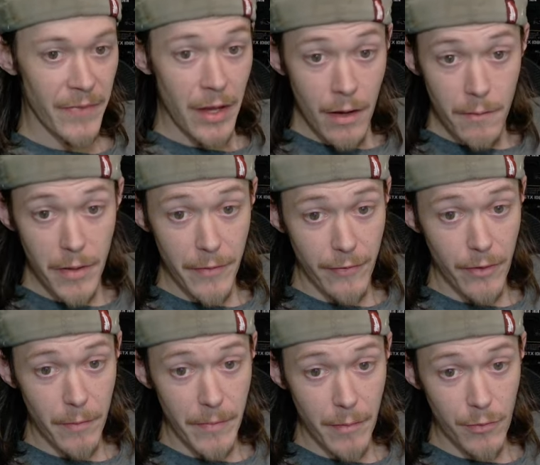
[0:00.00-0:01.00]
But for the
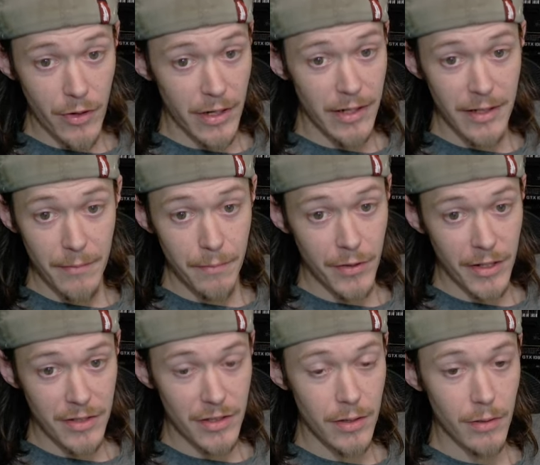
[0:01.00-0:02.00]
memory, it did
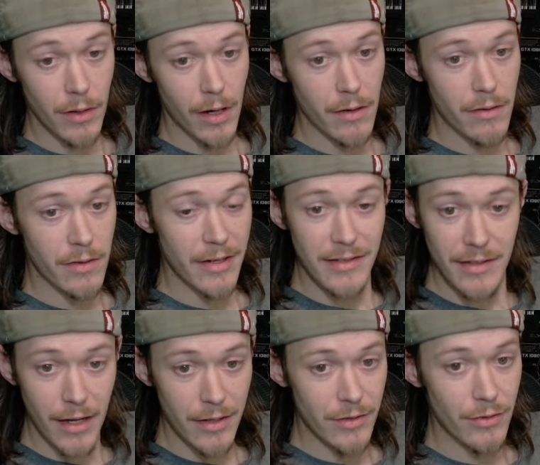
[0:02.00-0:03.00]
plus 200. That's
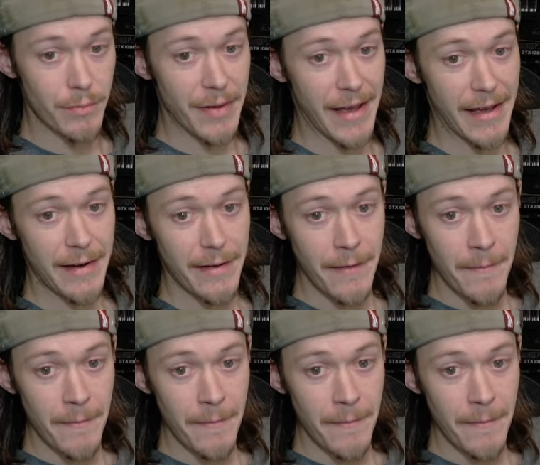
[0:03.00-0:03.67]
not too bad.